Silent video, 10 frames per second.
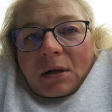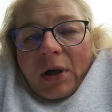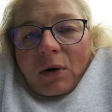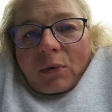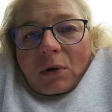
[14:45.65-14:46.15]

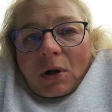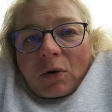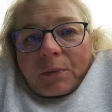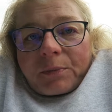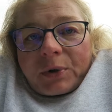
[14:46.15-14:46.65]
That will
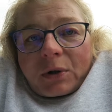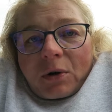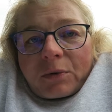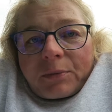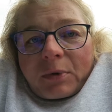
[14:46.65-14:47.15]
help, you
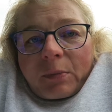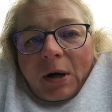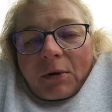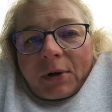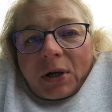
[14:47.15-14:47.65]
know, the
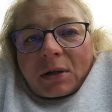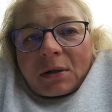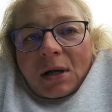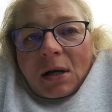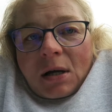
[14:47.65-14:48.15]
battery
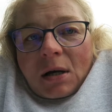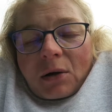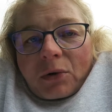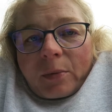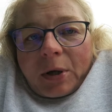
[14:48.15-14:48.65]

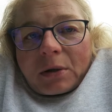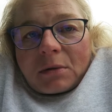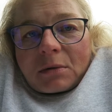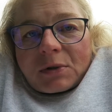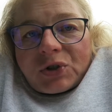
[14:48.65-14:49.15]
a little bit
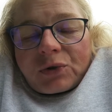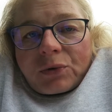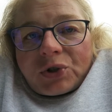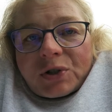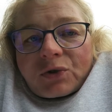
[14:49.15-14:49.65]

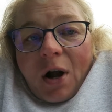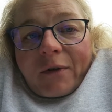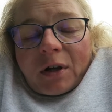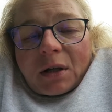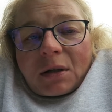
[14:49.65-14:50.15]
to just
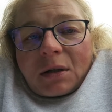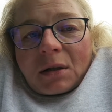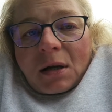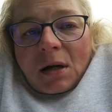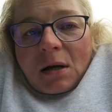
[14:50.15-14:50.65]
driving it
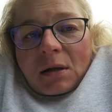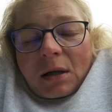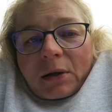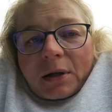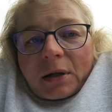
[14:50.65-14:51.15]

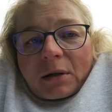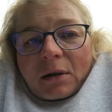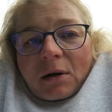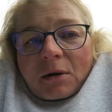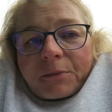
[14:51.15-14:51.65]
and letting
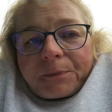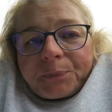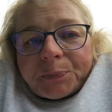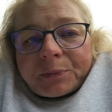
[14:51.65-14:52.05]
it um,